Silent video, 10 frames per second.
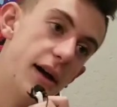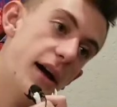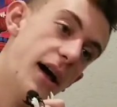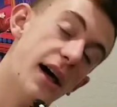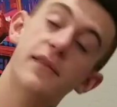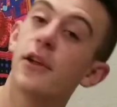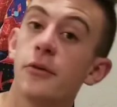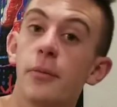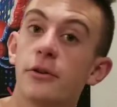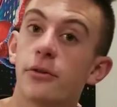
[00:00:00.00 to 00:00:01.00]
I've
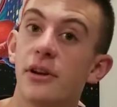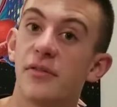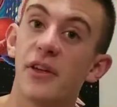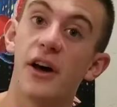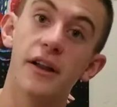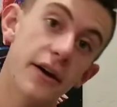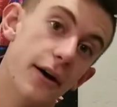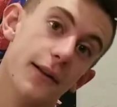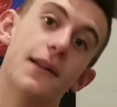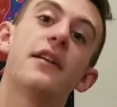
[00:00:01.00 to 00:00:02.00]
lost my train of thought
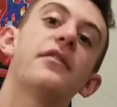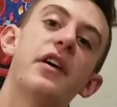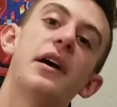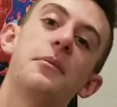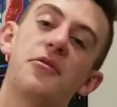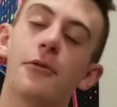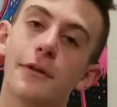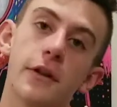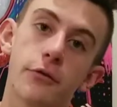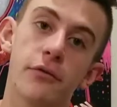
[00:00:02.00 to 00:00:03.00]
a lot of times
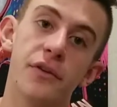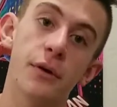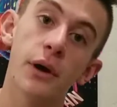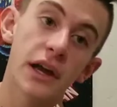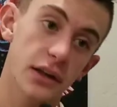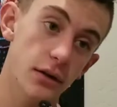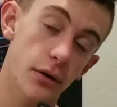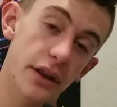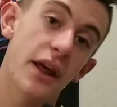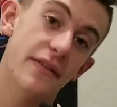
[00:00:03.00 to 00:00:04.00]
during this review. You know
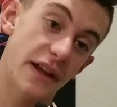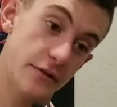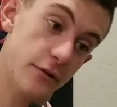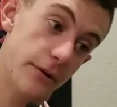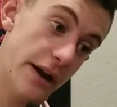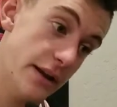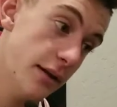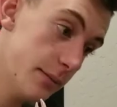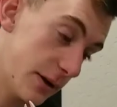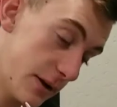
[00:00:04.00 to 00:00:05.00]
what? That's all right
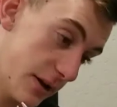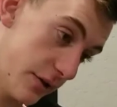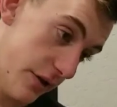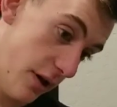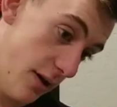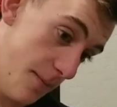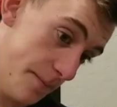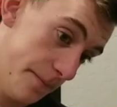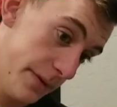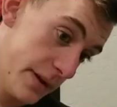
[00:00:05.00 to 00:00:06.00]
because
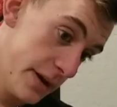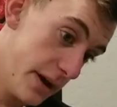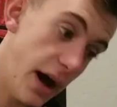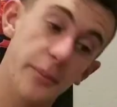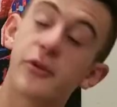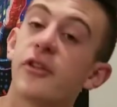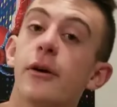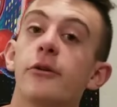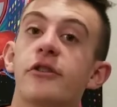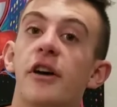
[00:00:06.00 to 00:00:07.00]
I'm
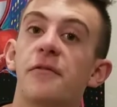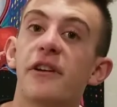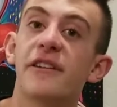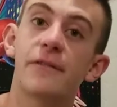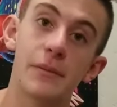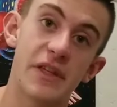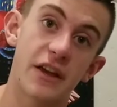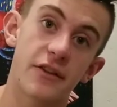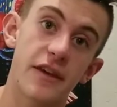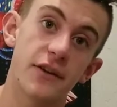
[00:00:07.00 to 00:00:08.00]
still suffering from
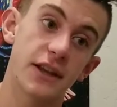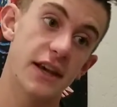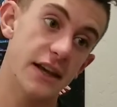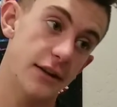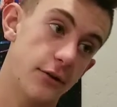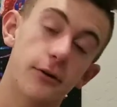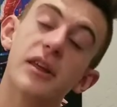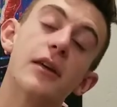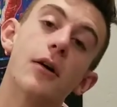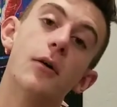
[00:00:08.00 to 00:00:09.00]
Thanksgiving Day
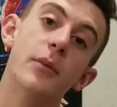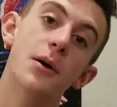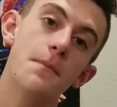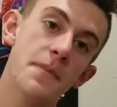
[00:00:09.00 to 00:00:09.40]
turkey coma,